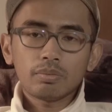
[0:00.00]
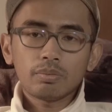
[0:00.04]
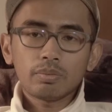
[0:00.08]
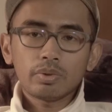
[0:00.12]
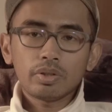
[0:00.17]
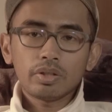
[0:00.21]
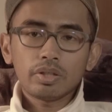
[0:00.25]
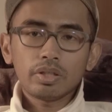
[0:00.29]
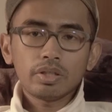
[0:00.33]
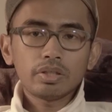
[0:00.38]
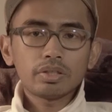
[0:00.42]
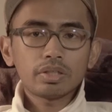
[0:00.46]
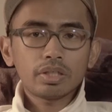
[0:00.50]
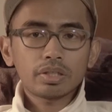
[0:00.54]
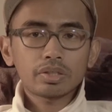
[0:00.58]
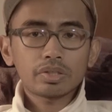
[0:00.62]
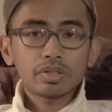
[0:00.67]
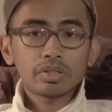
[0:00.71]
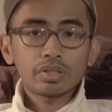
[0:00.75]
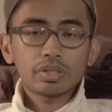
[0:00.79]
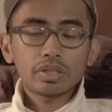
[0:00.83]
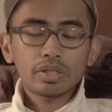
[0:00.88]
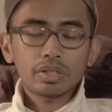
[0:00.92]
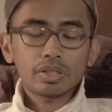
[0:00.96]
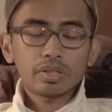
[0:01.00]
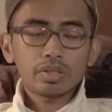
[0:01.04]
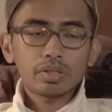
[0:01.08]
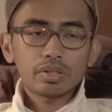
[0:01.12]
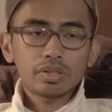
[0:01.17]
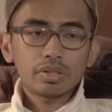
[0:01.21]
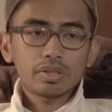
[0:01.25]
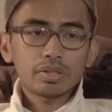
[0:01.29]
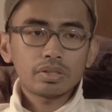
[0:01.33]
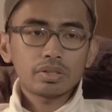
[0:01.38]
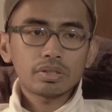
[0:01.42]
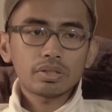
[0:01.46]
with these
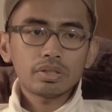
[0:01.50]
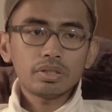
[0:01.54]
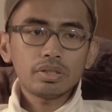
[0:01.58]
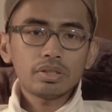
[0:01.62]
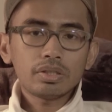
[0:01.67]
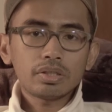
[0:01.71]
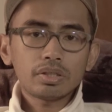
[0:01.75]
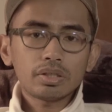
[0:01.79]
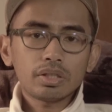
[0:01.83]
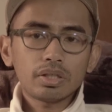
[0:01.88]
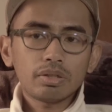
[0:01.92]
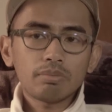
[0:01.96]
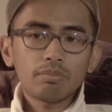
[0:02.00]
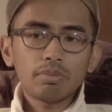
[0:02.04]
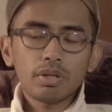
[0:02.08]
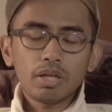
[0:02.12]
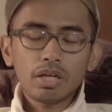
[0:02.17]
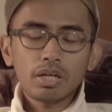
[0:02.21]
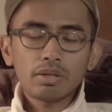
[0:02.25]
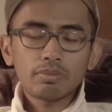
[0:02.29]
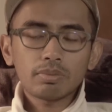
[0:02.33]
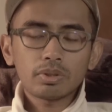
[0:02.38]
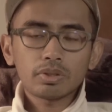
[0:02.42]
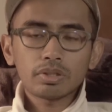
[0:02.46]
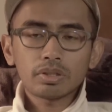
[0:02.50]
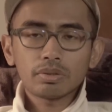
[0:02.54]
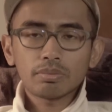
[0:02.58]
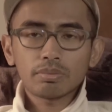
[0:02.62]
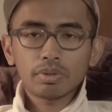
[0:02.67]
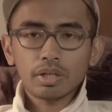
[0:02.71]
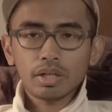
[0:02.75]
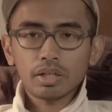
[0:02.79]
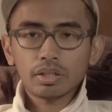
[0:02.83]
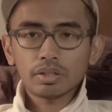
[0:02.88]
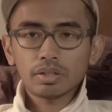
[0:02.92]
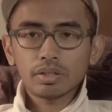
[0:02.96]
exercises is like being able to
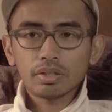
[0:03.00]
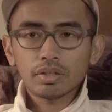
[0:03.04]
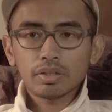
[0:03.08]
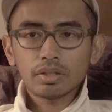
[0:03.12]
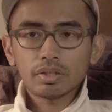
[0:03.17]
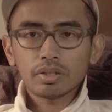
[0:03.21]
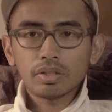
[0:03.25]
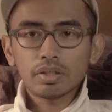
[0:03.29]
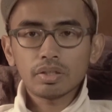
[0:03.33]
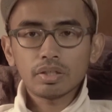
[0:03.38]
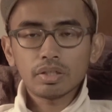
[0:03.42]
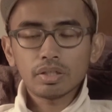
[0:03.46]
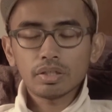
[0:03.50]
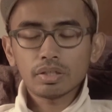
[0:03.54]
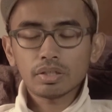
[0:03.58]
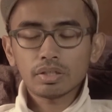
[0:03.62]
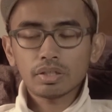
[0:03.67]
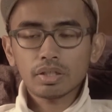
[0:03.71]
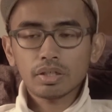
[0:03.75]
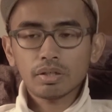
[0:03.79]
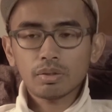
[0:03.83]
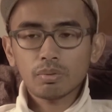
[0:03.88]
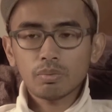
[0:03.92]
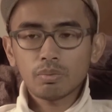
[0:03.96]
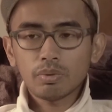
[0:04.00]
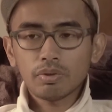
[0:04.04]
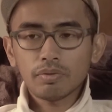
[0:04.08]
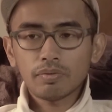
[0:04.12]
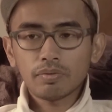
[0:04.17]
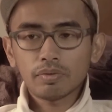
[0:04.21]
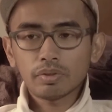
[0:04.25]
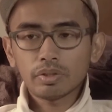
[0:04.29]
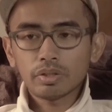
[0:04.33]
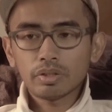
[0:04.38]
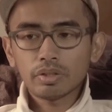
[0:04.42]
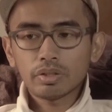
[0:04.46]
practice the things that
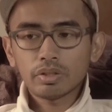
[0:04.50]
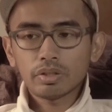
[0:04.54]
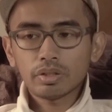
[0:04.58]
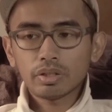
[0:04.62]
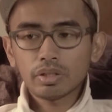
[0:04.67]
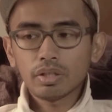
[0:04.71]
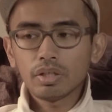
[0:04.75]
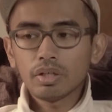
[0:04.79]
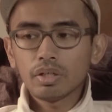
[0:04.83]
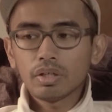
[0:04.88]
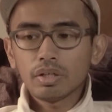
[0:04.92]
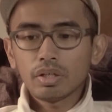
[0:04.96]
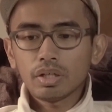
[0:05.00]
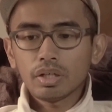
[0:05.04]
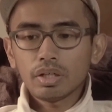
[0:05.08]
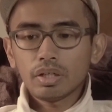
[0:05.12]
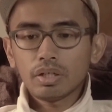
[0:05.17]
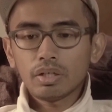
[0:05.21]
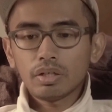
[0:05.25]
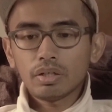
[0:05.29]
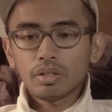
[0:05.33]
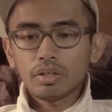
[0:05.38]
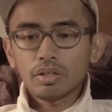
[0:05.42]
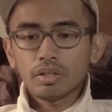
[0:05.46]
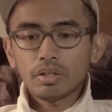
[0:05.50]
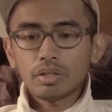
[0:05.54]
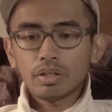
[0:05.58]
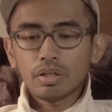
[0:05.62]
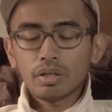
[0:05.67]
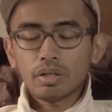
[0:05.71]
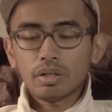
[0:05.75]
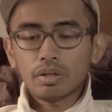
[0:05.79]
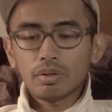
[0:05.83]
we've learned, and